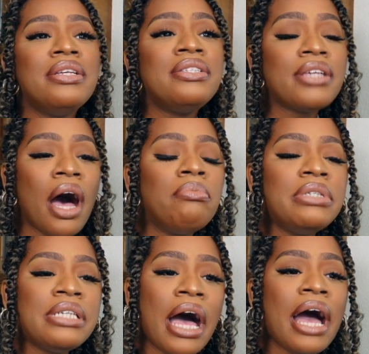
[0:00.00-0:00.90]

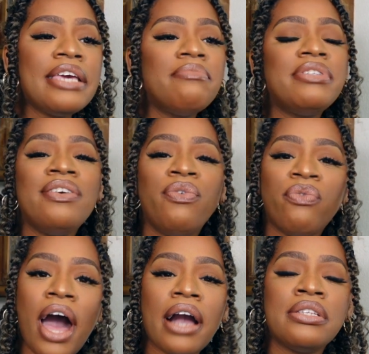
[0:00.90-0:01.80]
Sometimes the
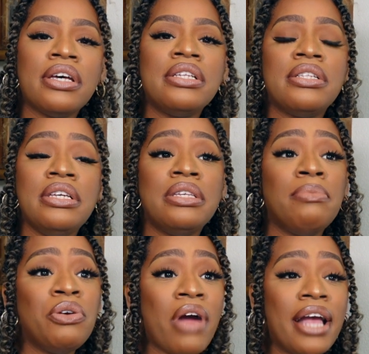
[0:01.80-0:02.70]
factors need to
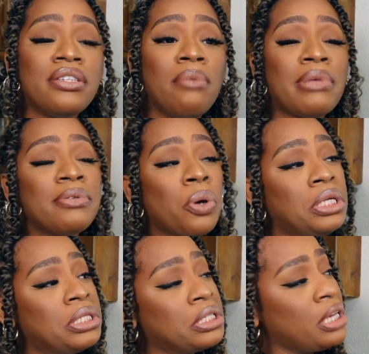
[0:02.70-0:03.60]
be right. Sometimes God
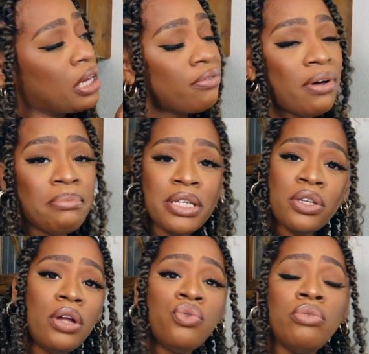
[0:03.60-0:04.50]
need to take you from this
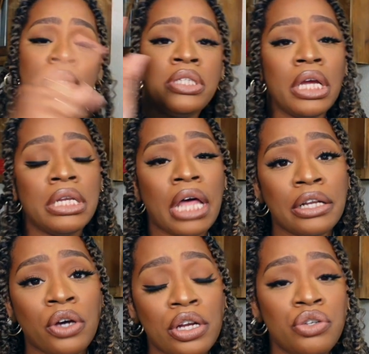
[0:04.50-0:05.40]
country, put you in
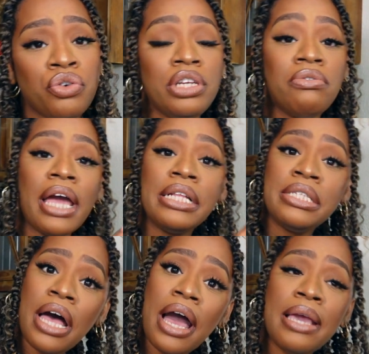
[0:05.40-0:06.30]
that country in the right
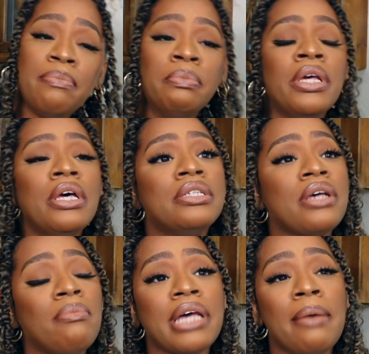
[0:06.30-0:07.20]
time.
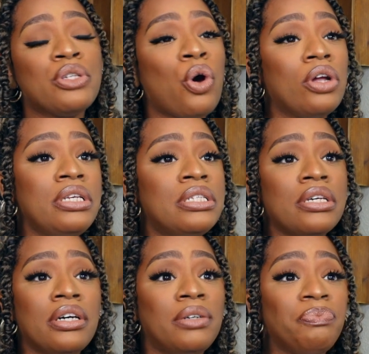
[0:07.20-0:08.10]
Sometimes God need
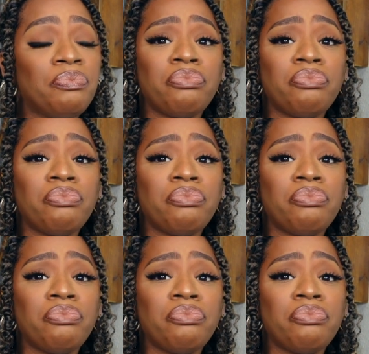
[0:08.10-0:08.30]
to